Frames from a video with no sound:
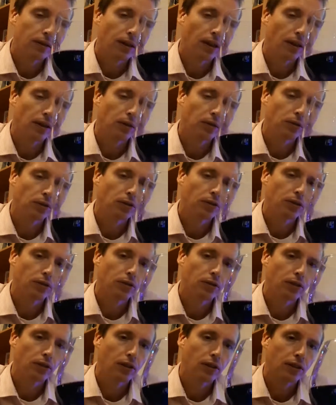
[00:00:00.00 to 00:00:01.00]
I
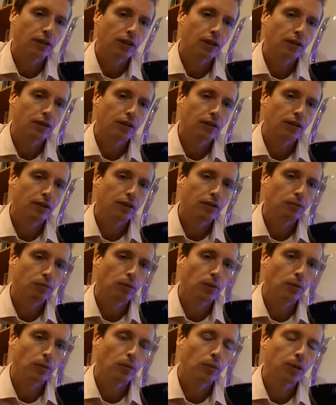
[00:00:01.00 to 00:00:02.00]
also think that this
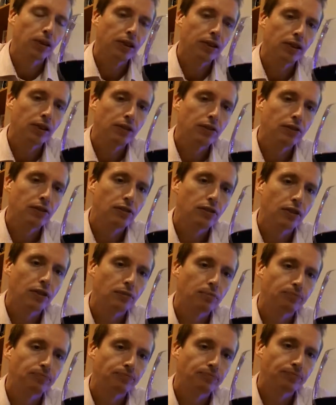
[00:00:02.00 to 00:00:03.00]
probably needs a
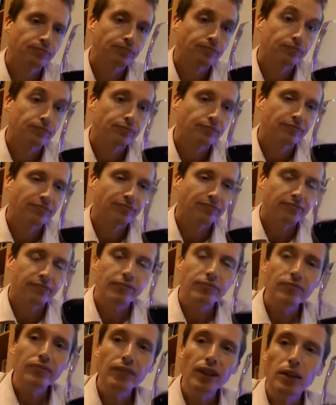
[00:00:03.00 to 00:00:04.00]

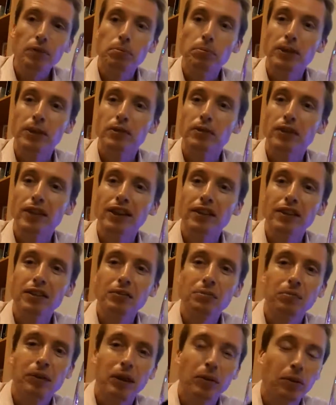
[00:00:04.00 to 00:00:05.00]
bit of
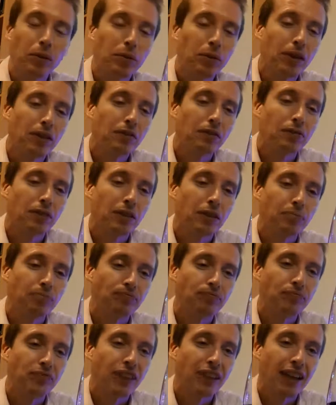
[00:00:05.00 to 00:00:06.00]
air, maybe a bit of
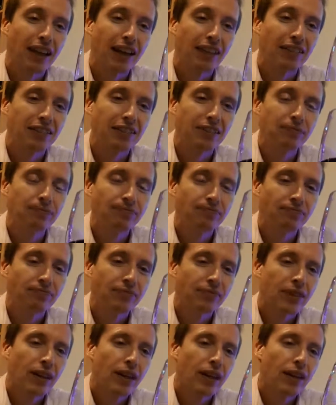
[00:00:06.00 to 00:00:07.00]
decanting,
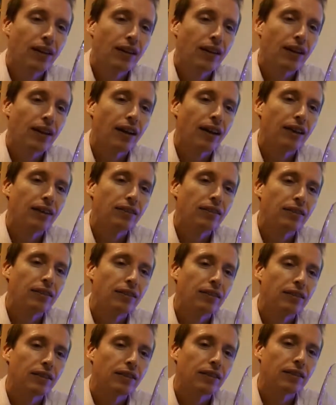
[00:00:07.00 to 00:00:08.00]
and